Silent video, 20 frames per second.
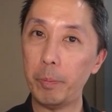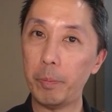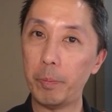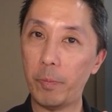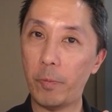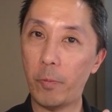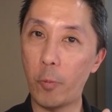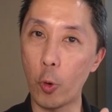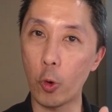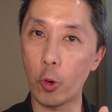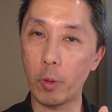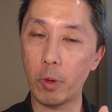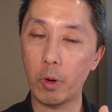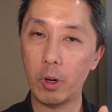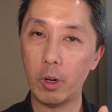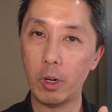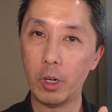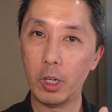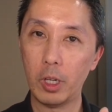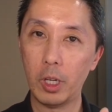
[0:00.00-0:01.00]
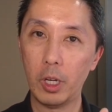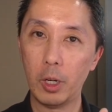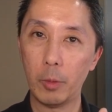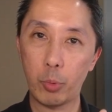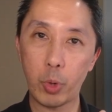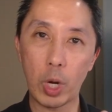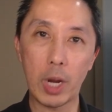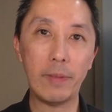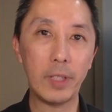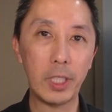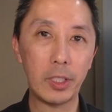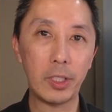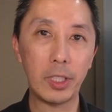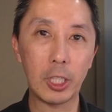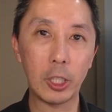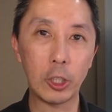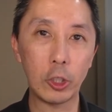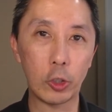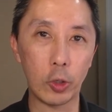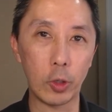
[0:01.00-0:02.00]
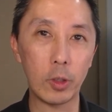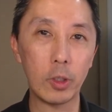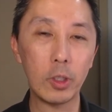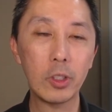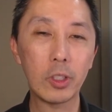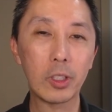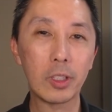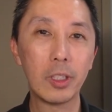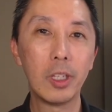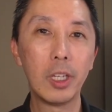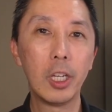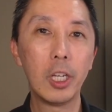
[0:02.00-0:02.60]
for privacy concerns,